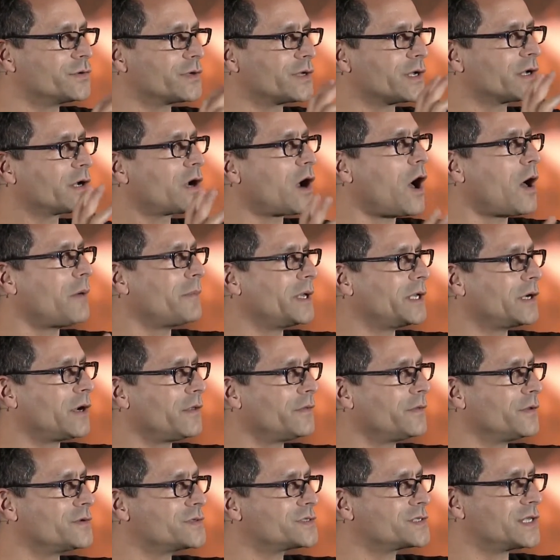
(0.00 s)
you can comment
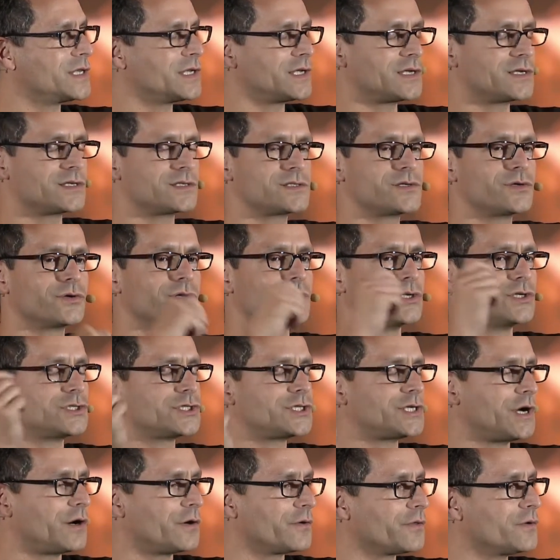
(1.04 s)
on those things, you can
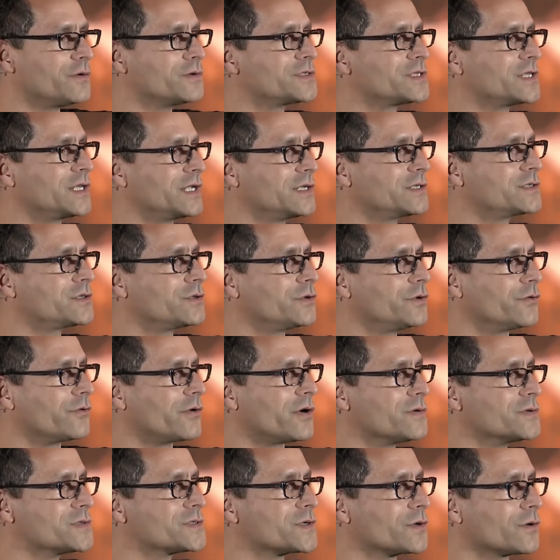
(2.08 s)
share those things to
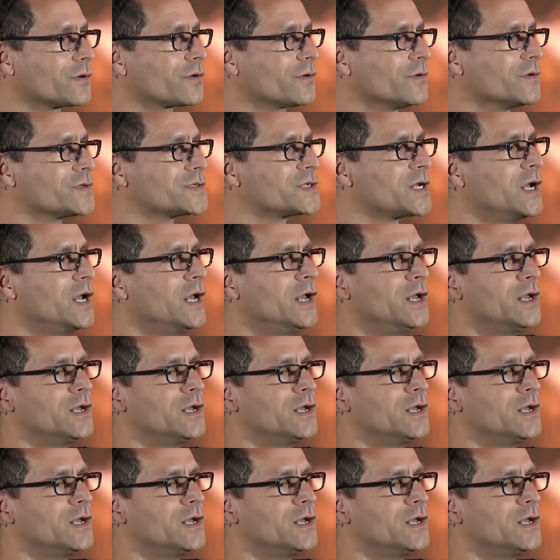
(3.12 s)
your own circles.